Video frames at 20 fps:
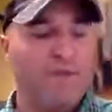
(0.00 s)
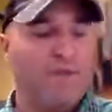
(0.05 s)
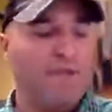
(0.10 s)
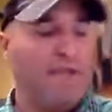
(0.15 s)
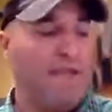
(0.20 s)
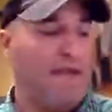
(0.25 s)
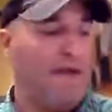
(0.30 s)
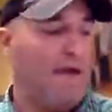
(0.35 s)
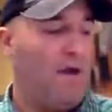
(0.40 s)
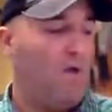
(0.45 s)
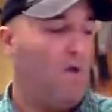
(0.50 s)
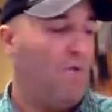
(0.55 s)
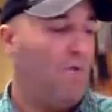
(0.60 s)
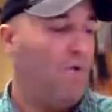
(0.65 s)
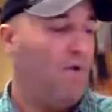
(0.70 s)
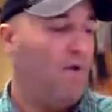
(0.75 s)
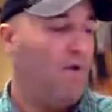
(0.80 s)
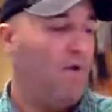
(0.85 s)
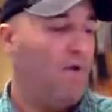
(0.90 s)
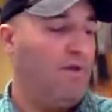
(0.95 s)

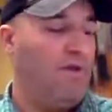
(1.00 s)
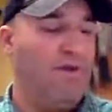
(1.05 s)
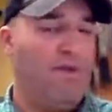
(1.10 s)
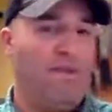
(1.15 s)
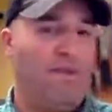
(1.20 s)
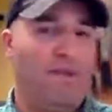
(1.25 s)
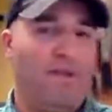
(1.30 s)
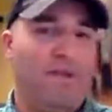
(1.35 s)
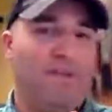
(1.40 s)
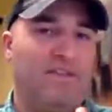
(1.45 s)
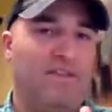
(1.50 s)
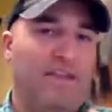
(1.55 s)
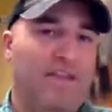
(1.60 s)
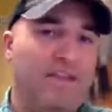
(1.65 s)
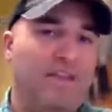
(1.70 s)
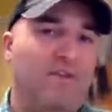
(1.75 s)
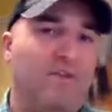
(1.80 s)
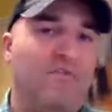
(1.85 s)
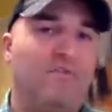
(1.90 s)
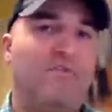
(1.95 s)
and
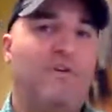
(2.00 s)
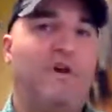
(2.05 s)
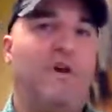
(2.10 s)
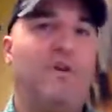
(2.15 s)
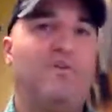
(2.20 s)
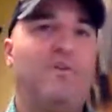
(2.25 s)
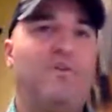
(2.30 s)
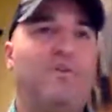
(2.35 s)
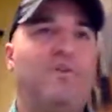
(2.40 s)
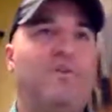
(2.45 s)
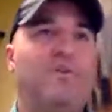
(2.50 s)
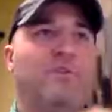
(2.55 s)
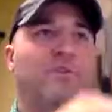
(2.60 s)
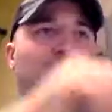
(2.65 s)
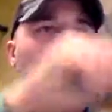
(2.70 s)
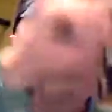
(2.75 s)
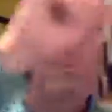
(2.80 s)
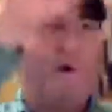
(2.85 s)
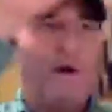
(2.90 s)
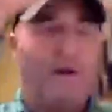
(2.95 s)
then you've gone through and
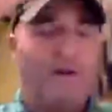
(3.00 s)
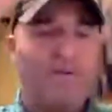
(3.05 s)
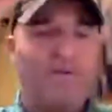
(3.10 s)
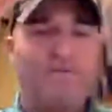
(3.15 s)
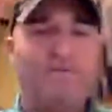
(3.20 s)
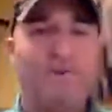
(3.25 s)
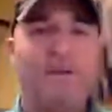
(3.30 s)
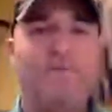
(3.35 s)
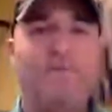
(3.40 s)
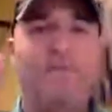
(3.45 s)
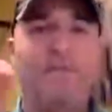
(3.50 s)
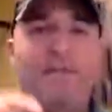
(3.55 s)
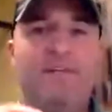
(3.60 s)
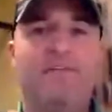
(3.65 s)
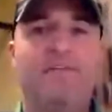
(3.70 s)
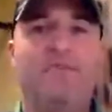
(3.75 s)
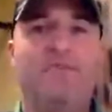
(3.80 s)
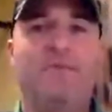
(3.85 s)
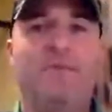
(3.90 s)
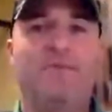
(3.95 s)
you've wireframed
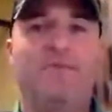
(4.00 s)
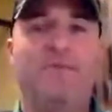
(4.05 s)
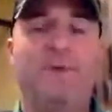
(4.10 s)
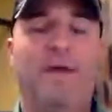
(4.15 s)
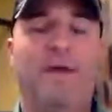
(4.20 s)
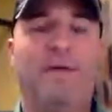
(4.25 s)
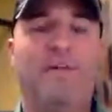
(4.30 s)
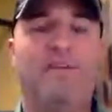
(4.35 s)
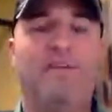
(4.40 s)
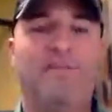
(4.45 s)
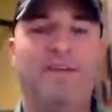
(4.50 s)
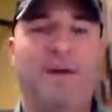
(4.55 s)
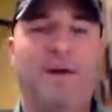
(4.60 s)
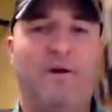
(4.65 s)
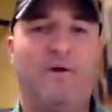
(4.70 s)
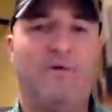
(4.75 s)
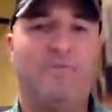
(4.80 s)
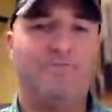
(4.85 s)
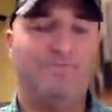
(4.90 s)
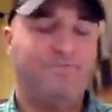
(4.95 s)
each of those pages
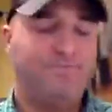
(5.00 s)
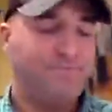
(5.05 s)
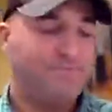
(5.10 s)
out,